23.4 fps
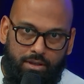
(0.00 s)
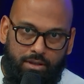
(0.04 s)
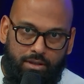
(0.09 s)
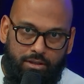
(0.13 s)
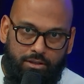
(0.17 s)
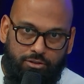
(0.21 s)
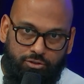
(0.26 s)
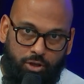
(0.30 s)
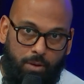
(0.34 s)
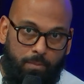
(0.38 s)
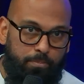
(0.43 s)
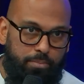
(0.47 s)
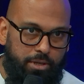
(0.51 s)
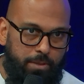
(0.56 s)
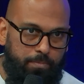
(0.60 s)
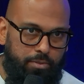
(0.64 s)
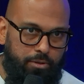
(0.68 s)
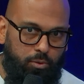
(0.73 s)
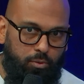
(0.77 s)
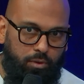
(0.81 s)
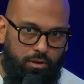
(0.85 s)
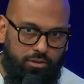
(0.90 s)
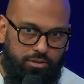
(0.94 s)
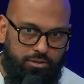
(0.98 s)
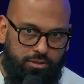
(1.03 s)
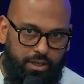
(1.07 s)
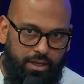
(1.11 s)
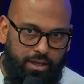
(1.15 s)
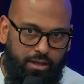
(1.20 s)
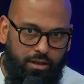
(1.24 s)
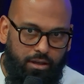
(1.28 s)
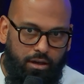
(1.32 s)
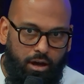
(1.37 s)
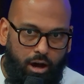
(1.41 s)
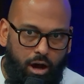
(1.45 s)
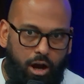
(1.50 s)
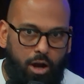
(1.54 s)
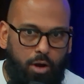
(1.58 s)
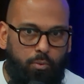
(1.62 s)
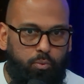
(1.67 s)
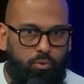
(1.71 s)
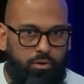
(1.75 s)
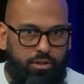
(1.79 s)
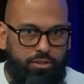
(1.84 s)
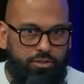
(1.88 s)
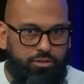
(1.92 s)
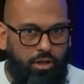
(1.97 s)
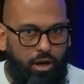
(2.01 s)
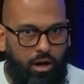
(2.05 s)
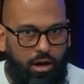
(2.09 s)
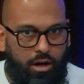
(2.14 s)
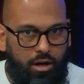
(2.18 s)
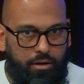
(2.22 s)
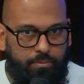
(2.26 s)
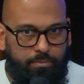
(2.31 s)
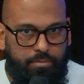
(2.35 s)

some people will say hardware is hard